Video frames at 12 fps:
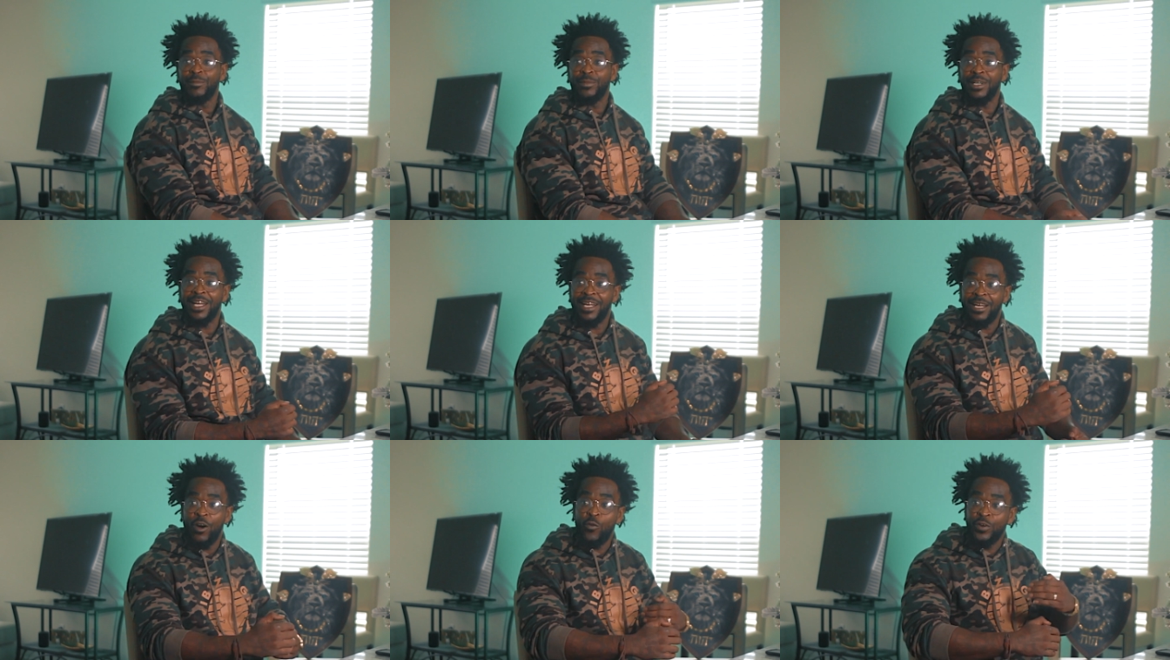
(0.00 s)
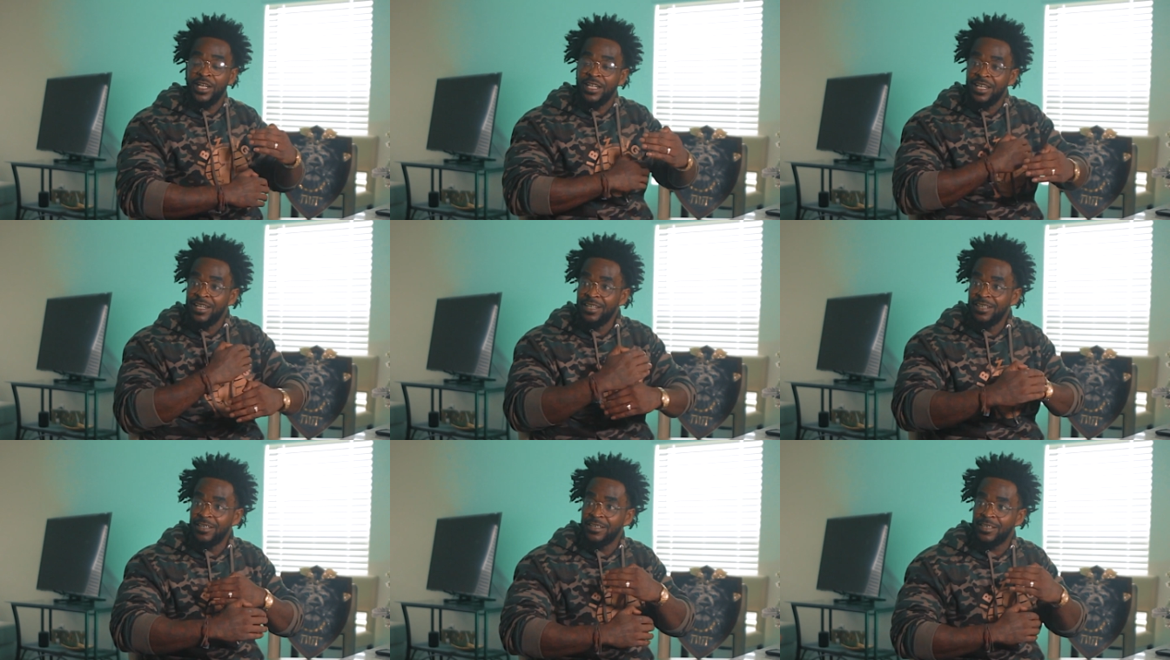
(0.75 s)
But that over the
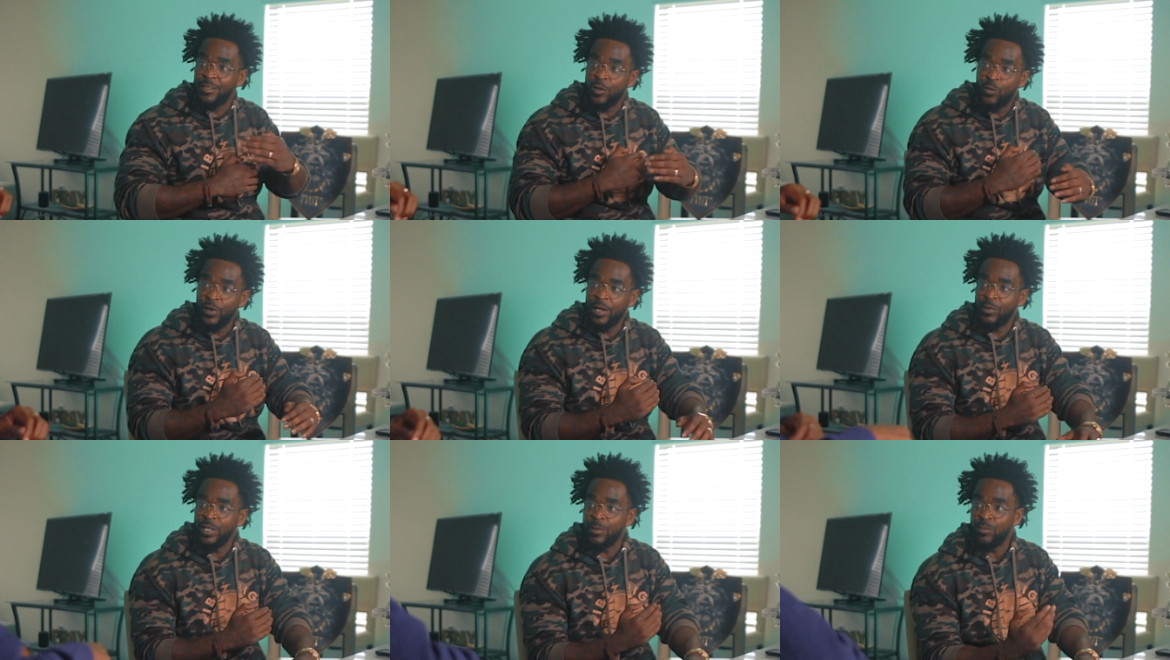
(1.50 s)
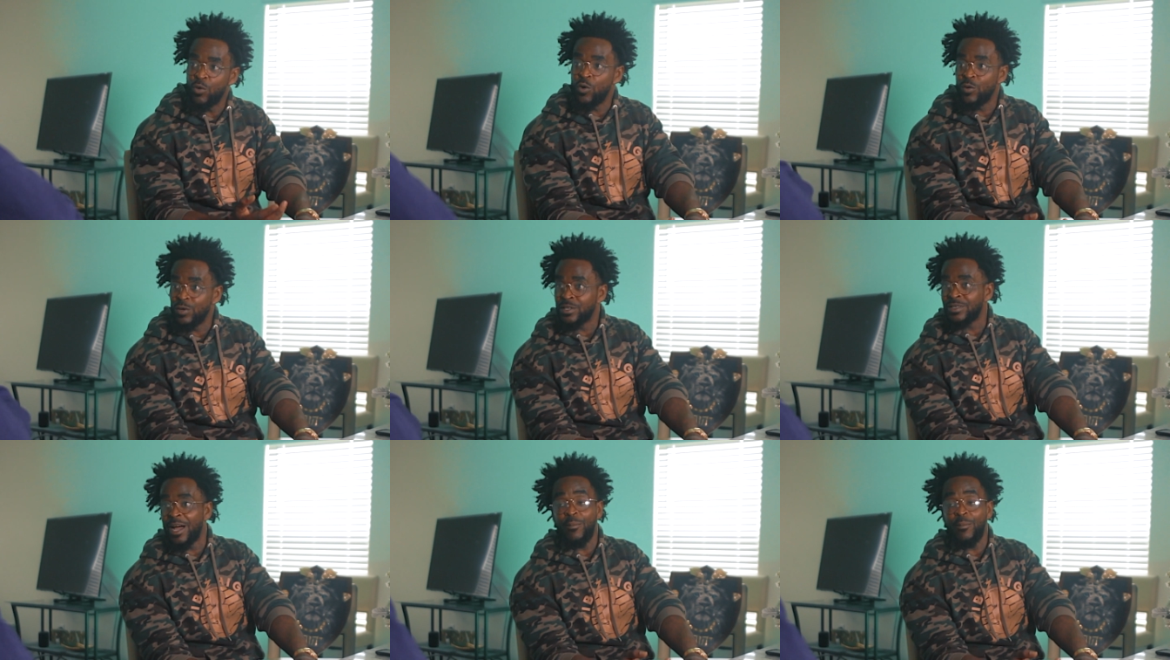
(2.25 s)
years with, with the morals,